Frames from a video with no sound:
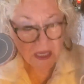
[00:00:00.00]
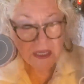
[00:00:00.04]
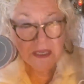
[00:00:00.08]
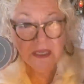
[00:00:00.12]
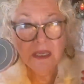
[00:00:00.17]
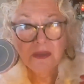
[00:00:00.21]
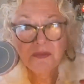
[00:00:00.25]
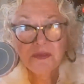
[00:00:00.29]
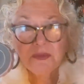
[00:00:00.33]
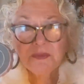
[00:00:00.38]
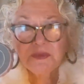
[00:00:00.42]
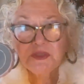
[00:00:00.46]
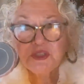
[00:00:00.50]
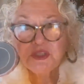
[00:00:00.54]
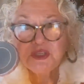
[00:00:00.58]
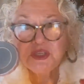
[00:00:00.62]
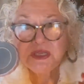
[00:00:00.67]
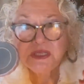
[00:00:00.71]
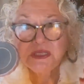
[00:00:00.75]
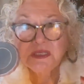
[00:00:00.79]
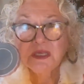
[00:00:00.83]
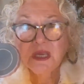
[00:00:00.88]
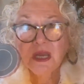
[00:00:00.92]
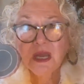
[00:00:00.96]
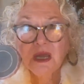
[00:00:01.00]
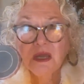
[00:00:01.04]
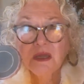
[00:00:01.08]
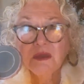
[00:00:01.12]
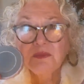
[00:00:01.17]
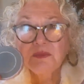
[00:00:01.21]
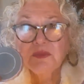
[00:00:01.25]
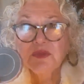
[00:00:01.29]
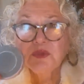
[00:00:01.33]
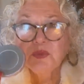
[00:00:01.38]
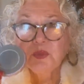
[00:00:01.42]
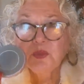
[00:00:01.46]
The machine
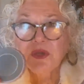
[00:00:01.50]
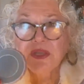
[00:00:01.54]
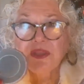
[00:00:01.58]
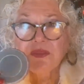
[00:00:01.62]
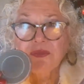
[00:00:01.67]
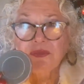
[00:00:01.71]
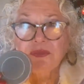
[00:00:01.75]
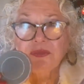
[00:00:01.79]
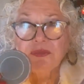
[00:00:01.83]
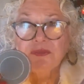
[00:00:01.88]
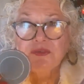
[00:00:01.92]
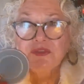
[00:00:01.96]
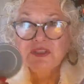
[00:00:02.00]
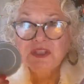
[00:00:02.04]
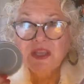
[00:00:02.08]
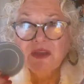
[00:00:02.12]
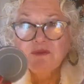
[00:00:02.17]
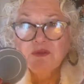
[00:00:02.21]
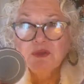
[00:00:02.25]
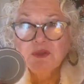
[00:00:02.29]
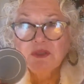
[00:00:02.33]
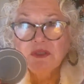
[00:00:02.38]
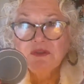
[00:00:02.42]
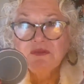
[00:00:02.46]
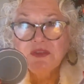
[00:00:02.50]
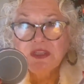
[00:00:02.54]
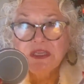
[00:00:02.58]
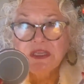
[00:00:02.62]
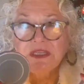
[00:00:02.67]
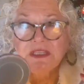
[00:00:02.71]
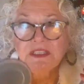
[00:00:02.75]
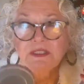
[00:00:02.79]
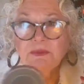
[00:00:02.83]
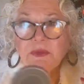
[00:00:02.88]
comes with several of these,